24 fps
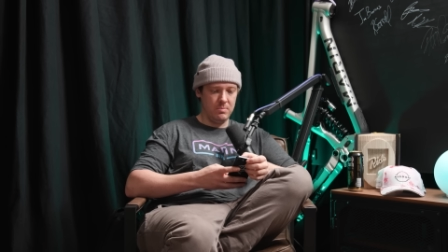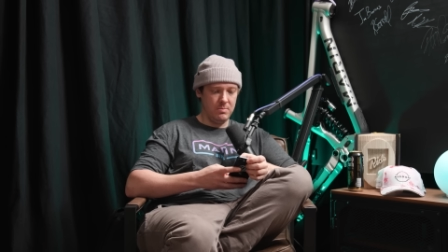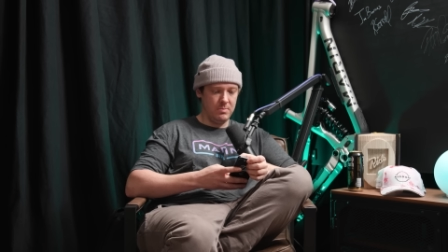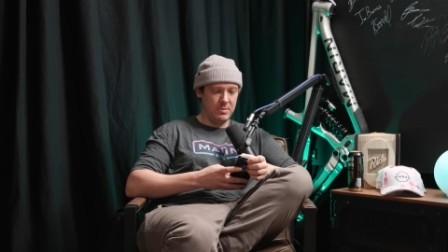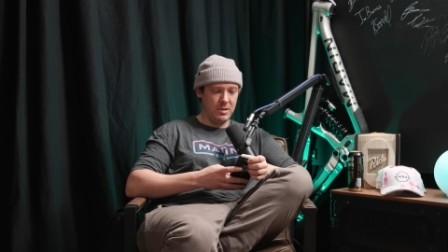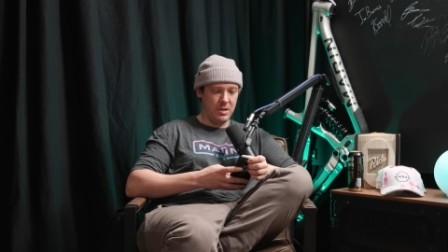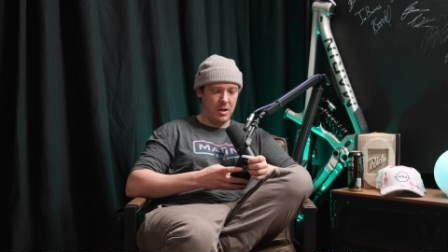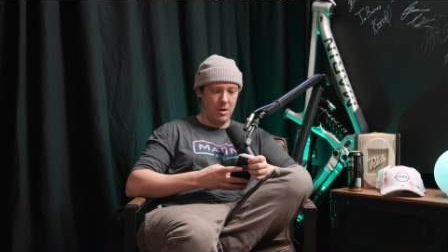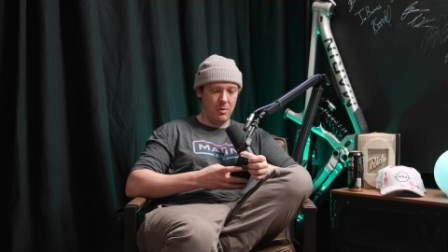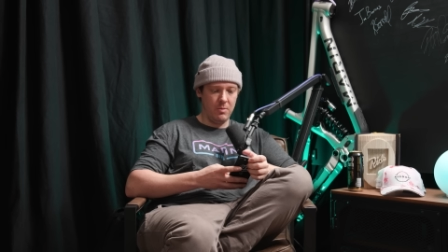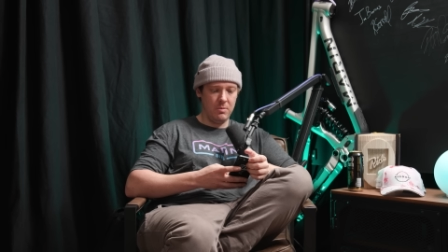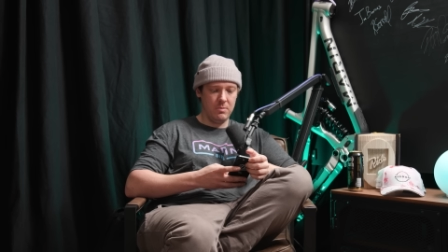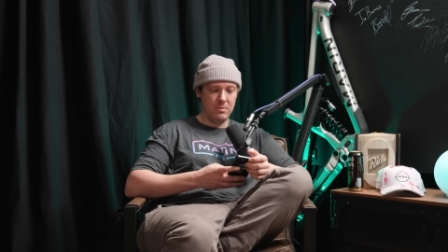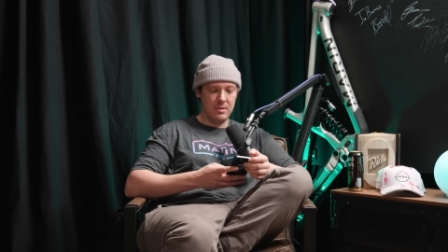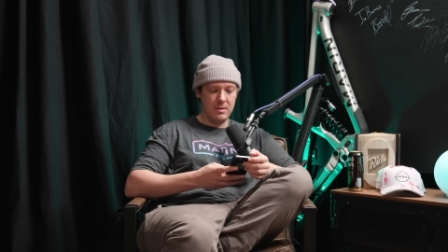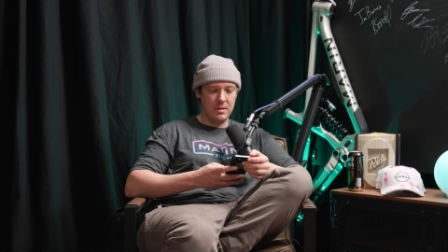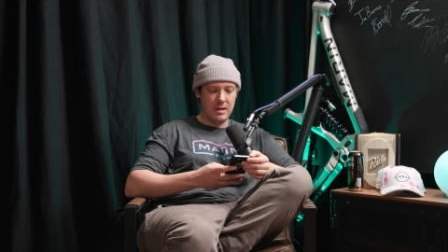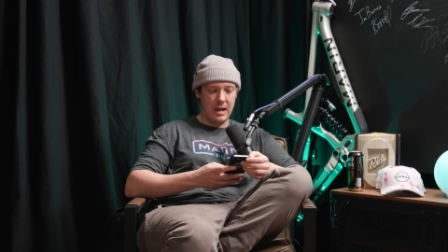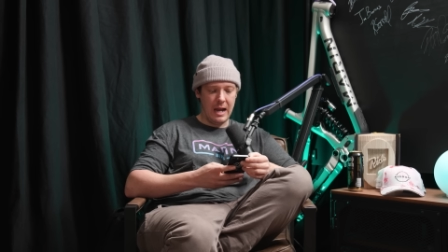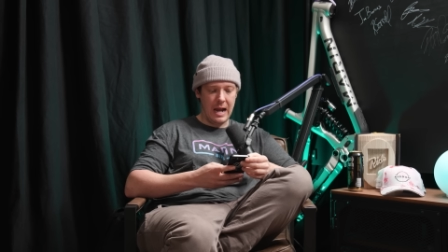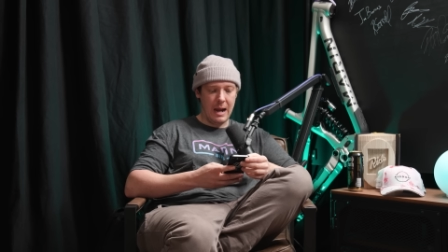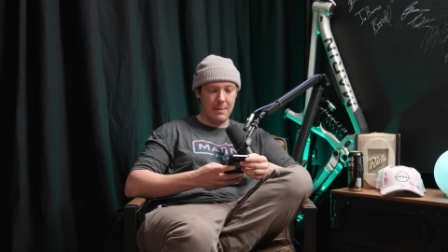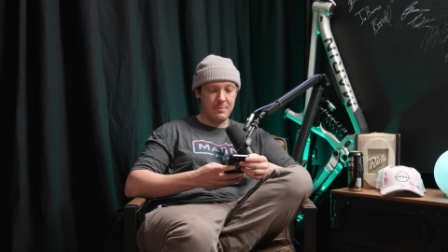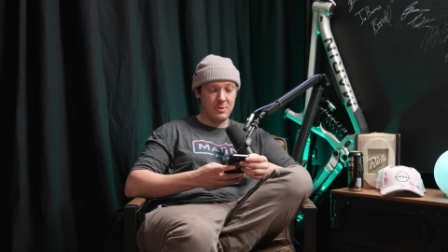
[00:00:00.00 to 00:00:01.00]
you know,
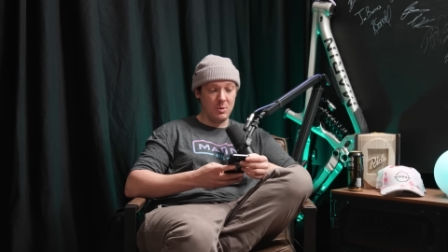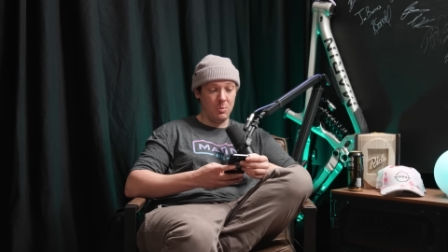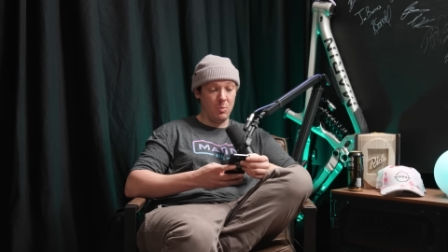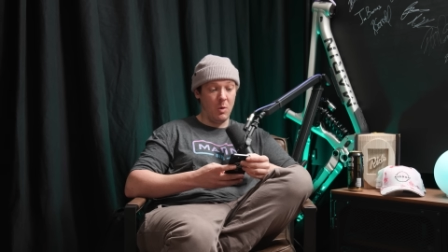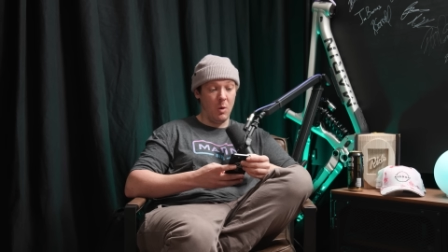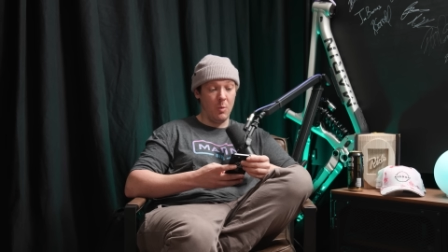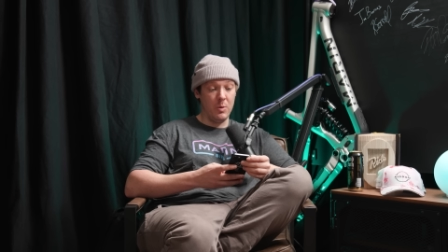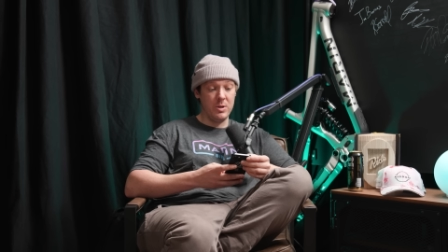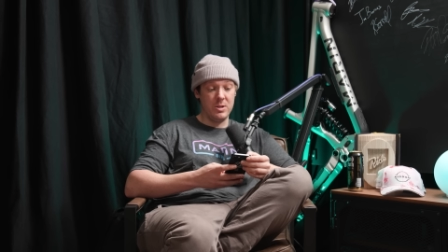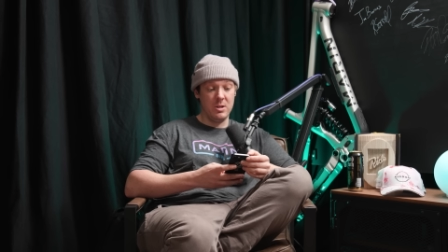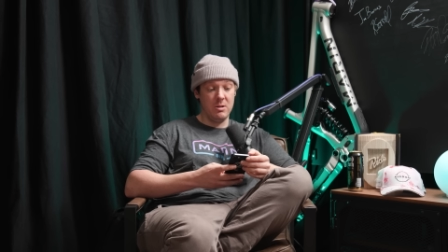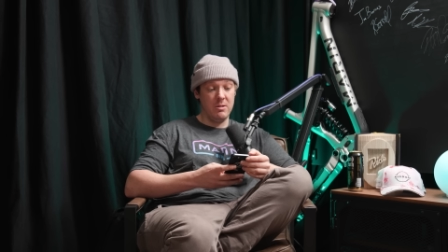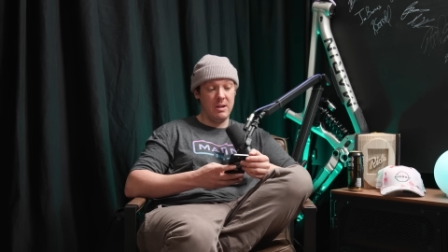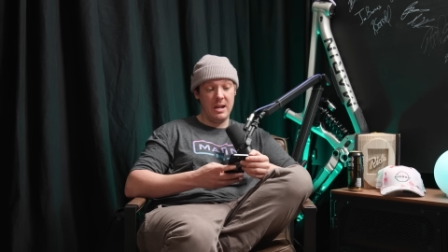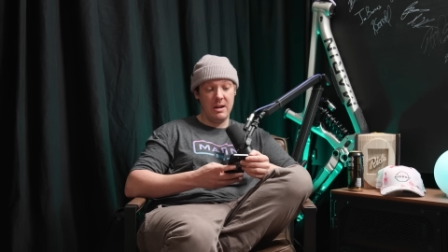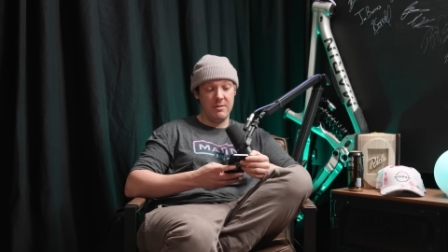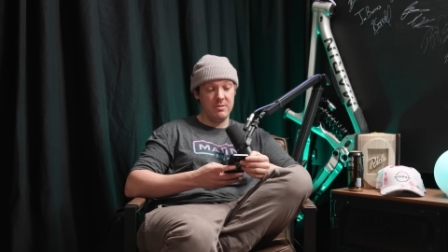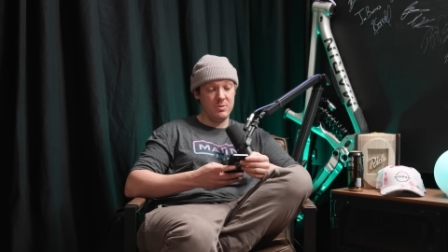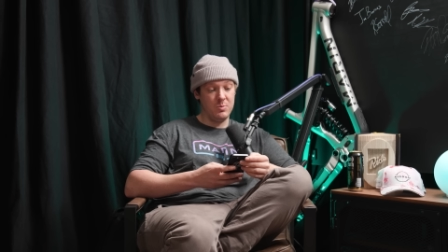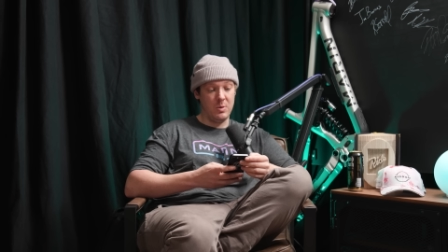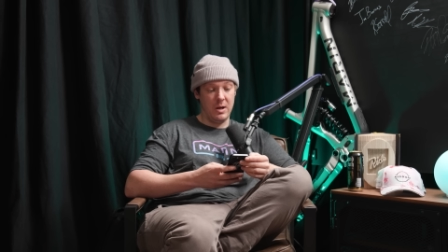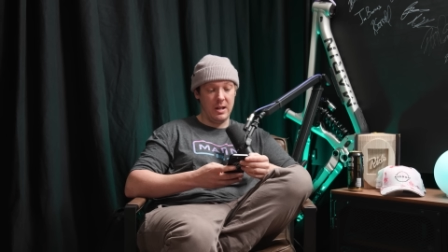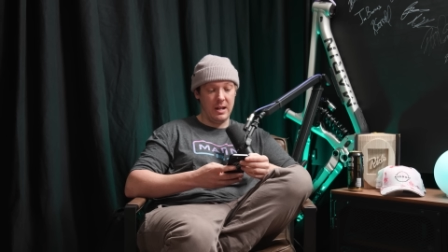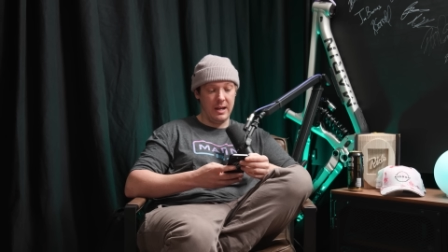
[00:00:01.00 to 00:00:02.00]
hyped on what we do here
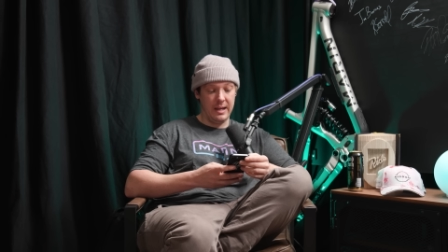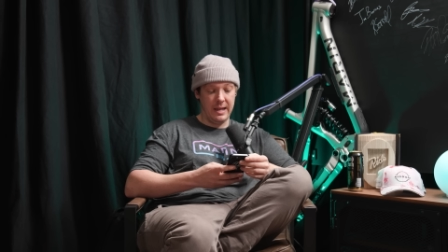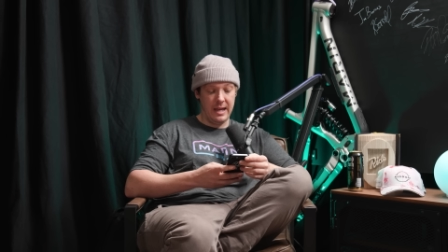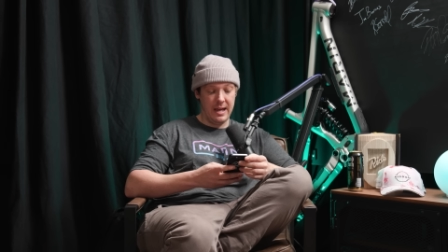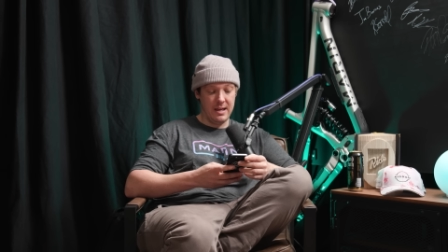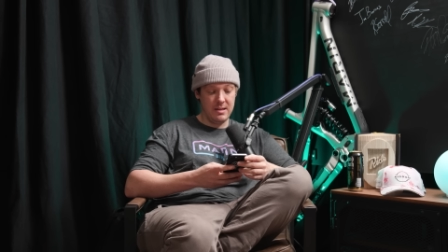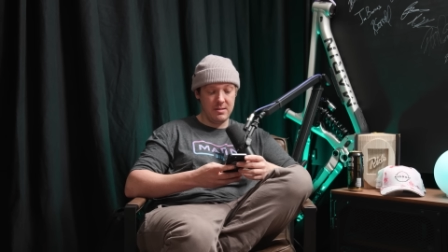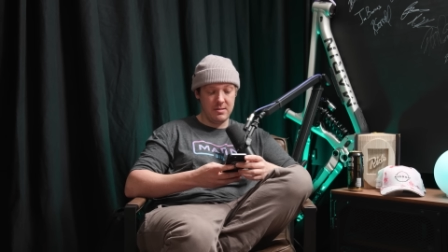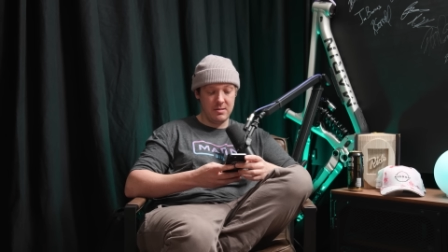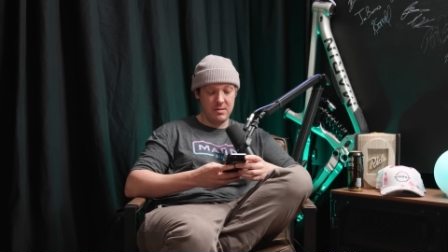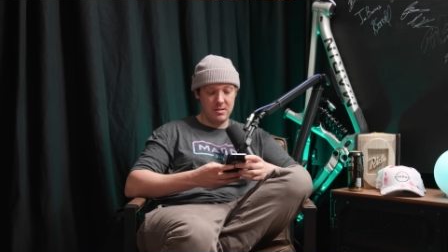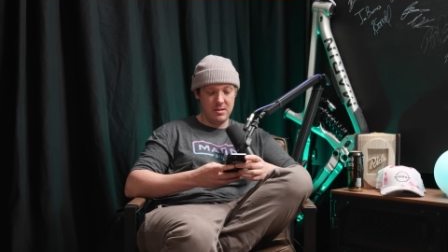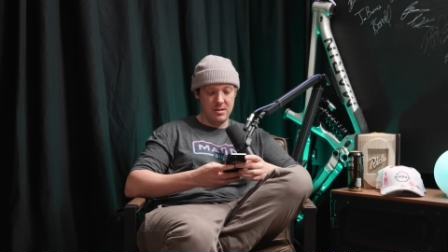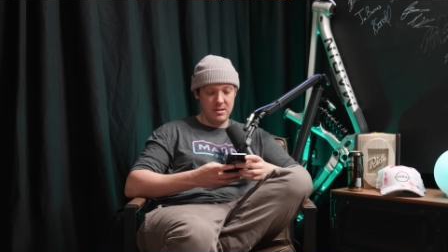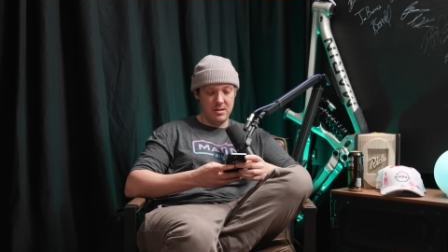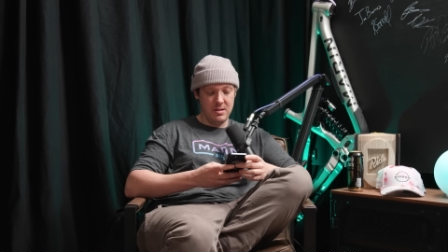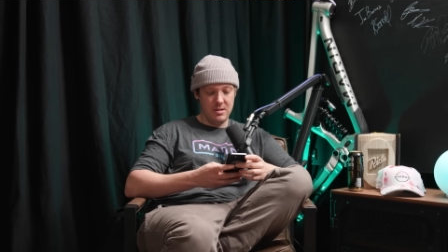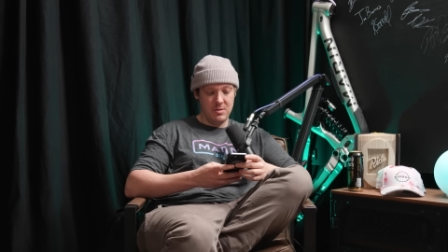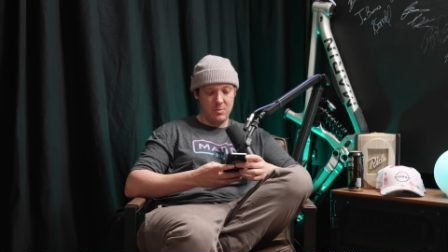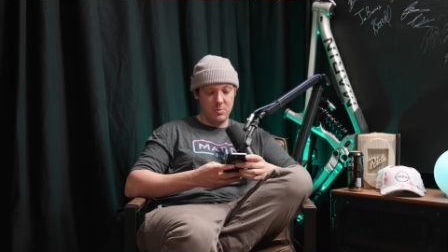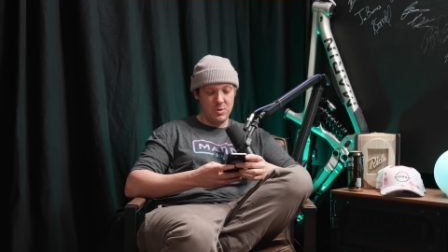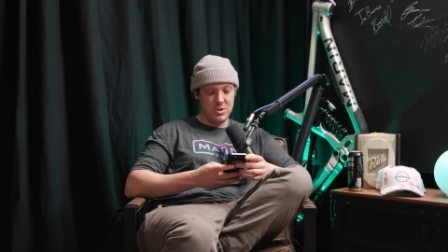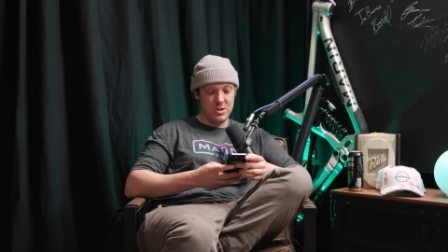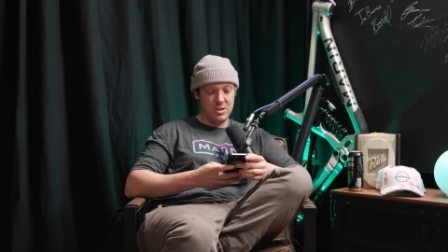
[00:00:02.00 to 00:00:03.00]
as well, I guess,
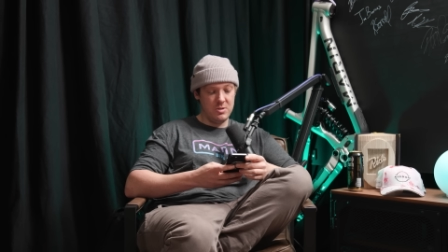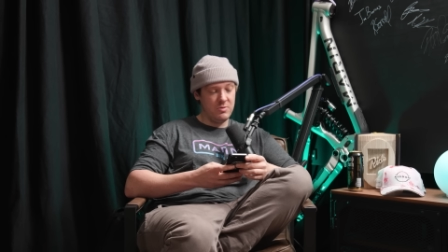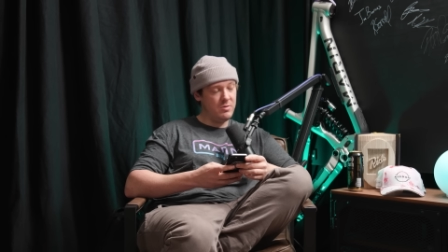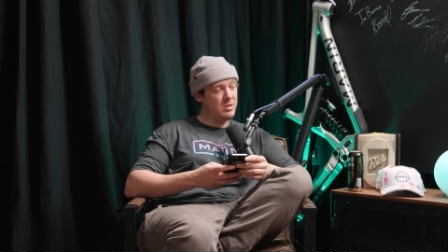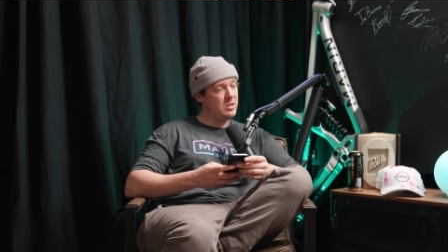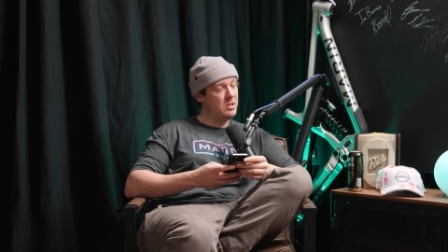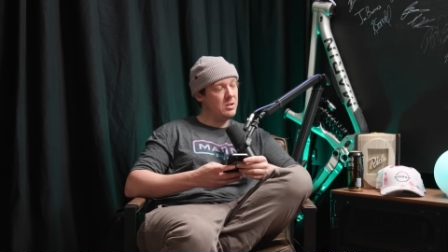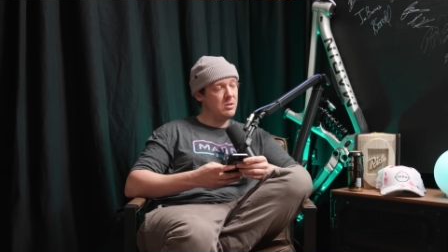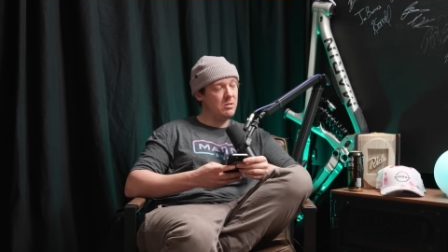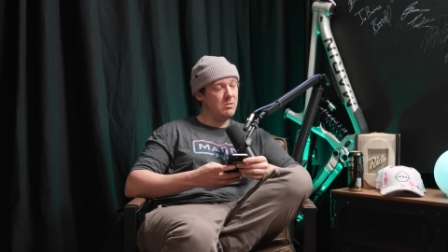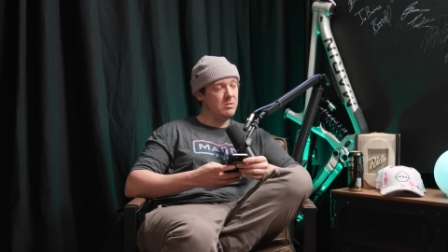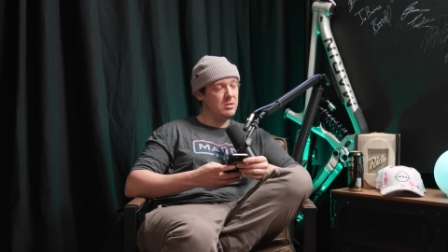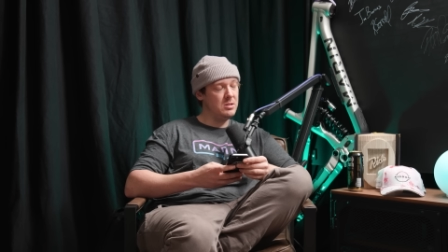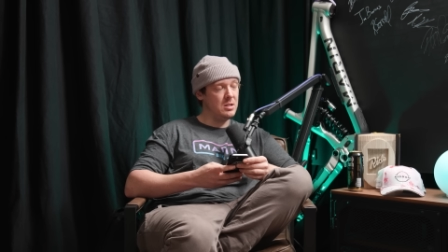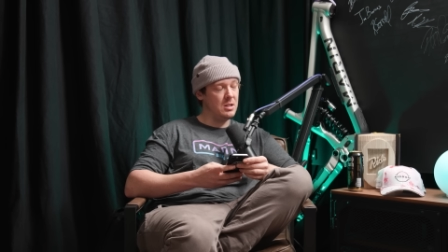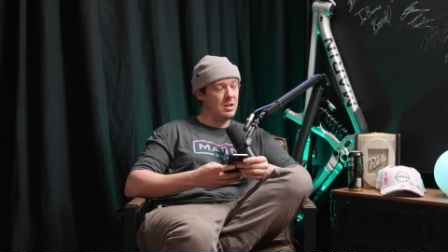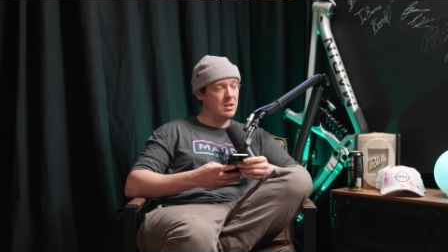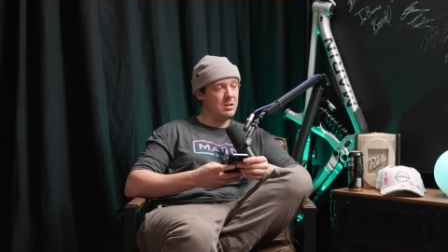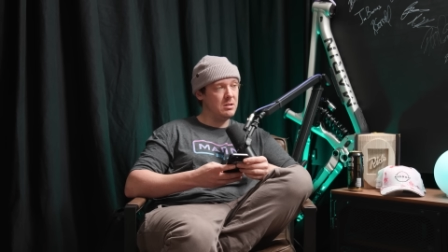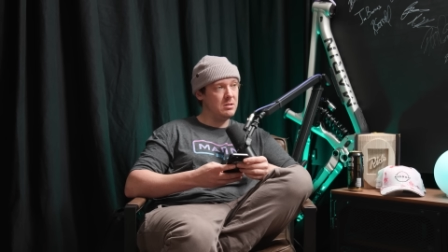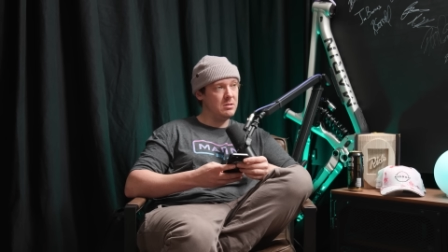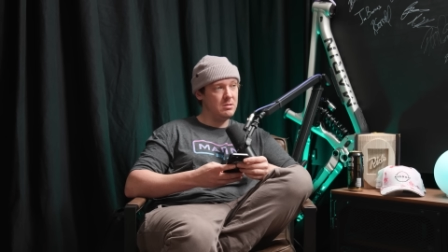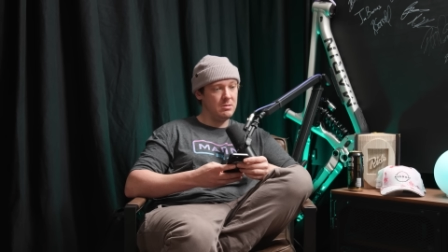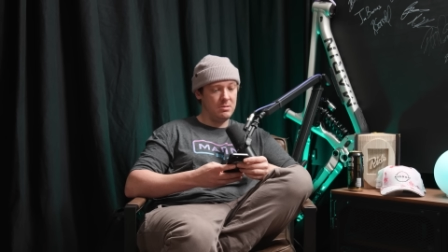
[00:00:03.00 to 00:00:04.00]
which is really cool, isn't it?